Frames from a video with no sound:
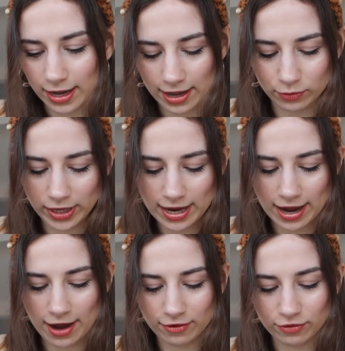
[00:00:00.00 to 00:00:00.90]
and we
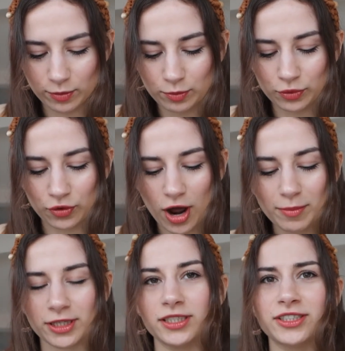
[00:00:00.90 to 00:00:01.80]
have
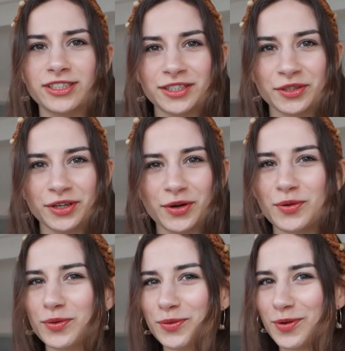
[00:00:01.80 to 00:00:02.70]
promise
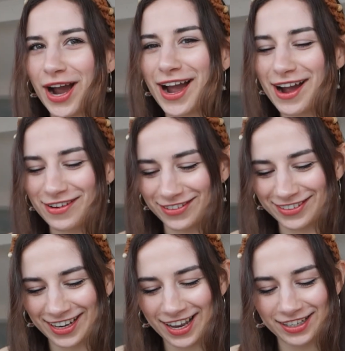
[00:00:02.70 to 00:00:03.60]
wow
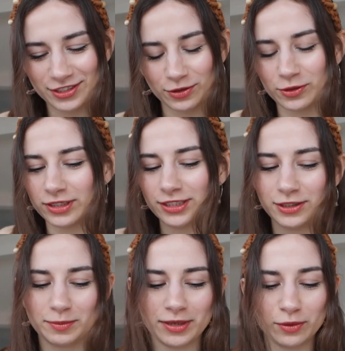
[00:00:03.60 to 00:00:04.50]
that is so cool this
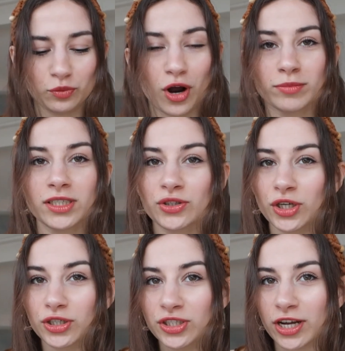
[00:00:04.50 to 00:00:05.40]
could be a promise to
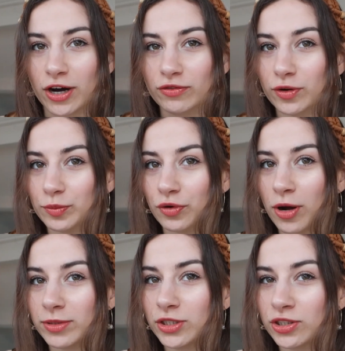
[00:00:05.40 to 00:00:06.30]
yourself a
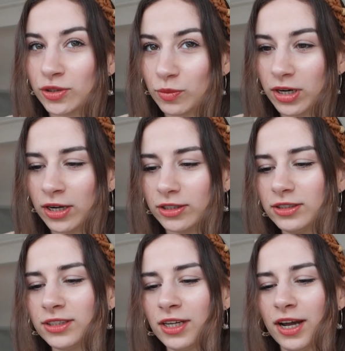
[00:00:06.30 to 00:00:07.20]
promise to someone
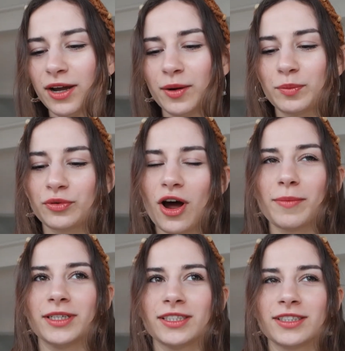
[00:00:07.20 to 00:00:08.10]
else
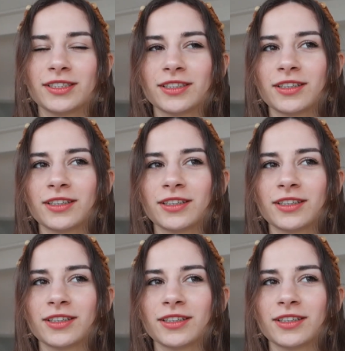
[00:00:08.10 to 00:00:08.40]
promise